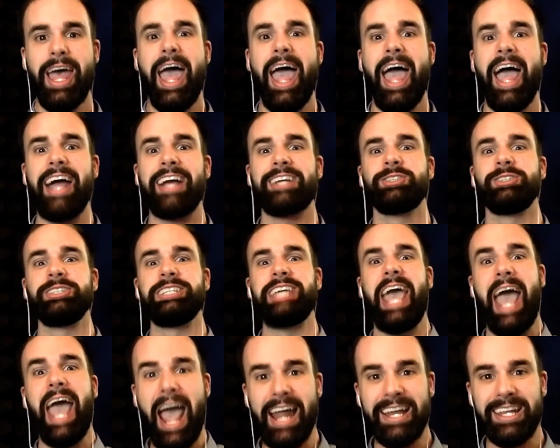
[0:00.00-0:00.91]
actually
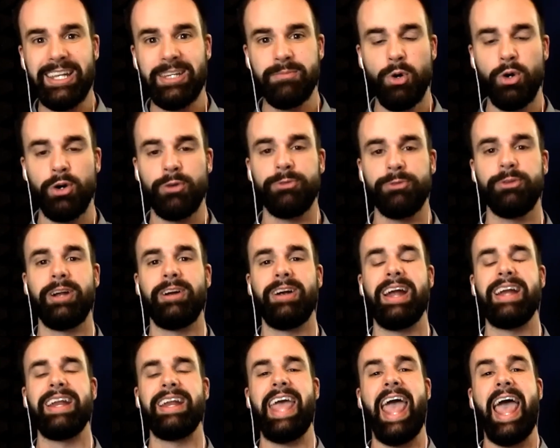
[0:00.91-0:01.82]
added more flair,
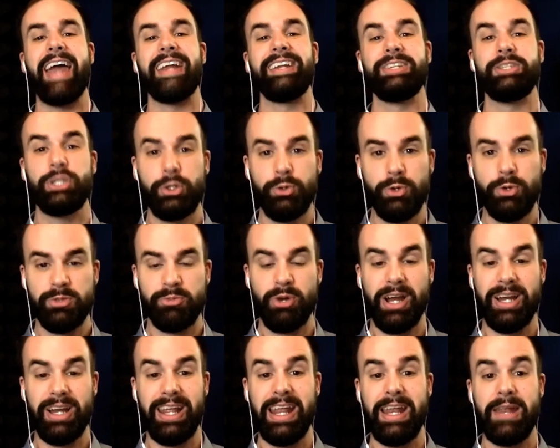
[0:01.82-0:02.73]
and it added to his
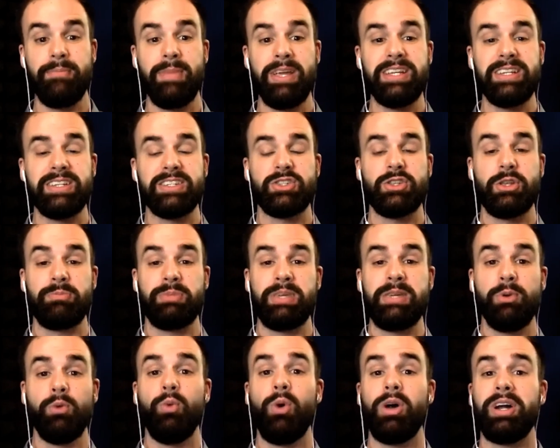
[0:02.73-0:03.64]
brand, and it made it so that
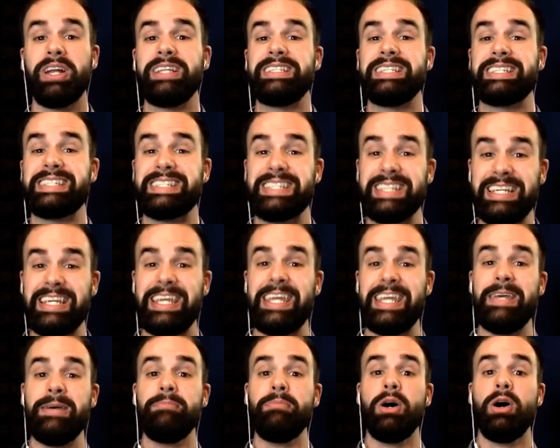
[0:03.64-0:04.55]
people wanted to see
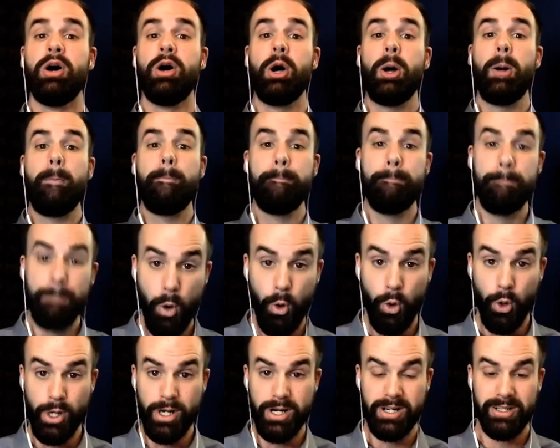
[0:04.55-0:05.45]
him
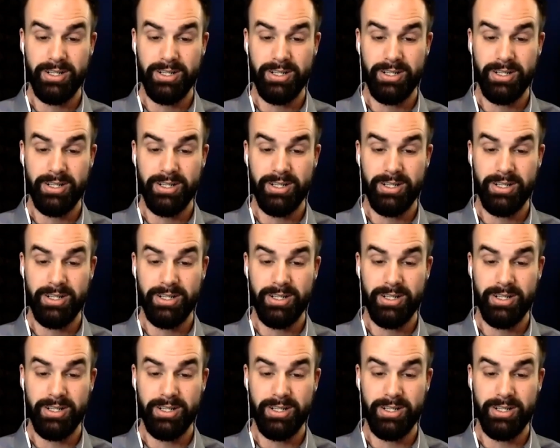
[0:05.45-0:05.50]
more.